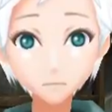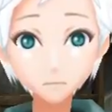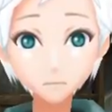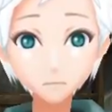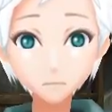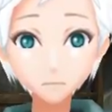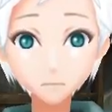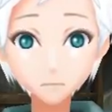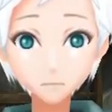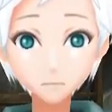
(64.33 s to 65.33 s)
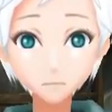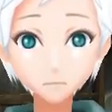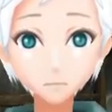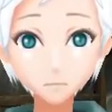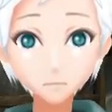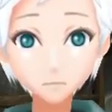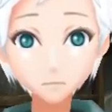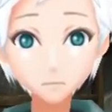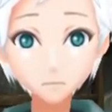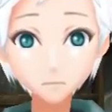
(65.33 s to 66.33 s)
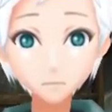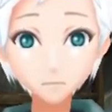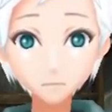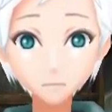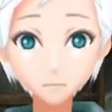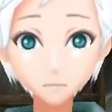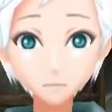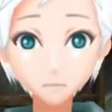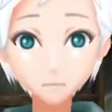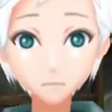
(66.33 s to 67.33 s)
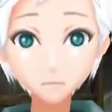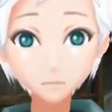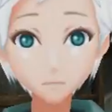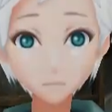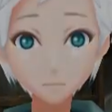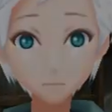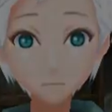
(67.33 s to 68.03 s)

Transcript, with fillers: How the hell would I know where the bomb is? Oh, oh shit, you don't know?